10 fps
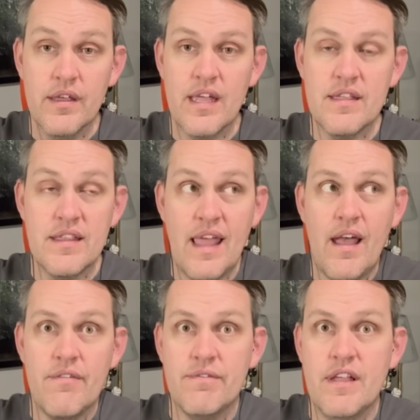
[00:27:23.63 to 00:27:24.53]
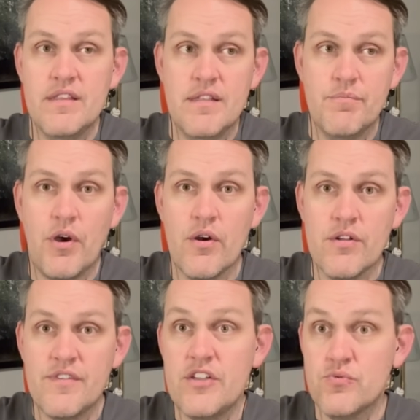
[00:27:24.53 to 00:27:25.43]
And then half and then part
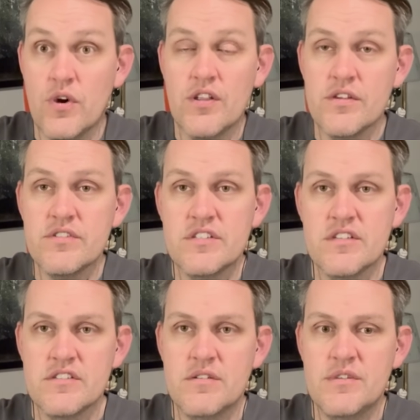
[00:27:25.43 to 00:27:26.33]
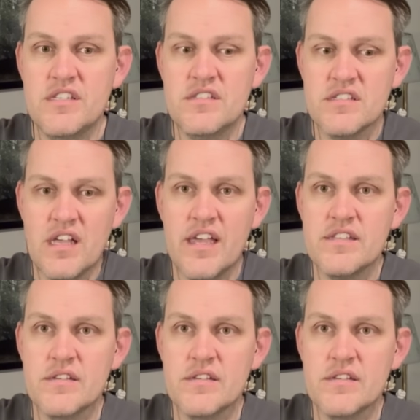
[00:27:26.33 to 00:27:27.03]
of each one of those system is designed